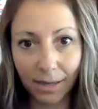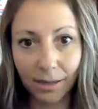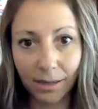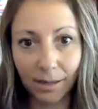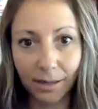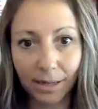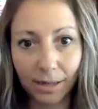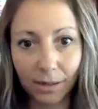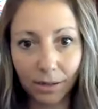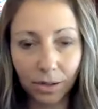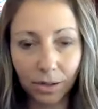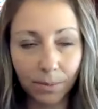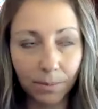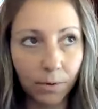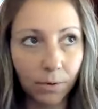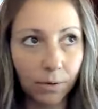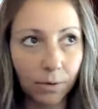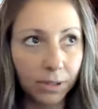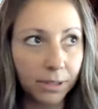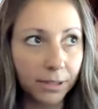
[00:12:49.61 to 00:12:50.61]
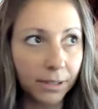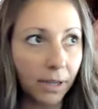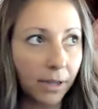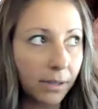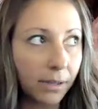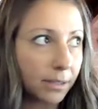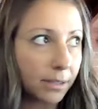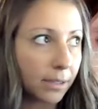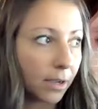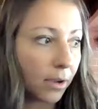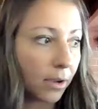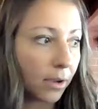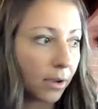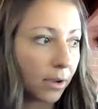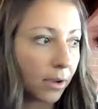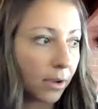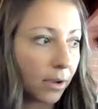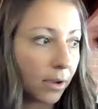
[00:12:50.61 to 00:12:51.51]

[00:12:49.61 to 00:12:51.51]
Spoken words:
in a leadership course also,